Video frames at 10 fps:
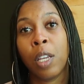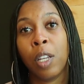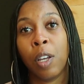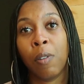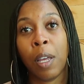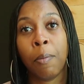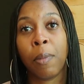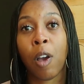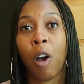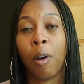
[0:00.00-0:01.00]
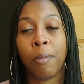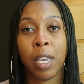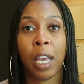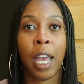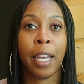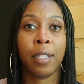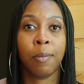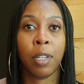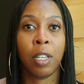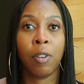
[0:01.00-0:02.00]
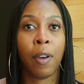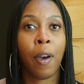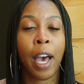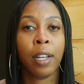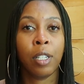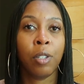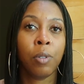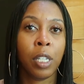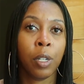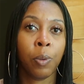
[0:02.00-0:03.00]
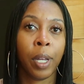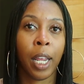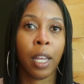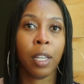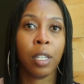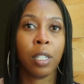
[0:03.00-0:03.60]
You know, they call me and ask me, you know, how do you deal with it?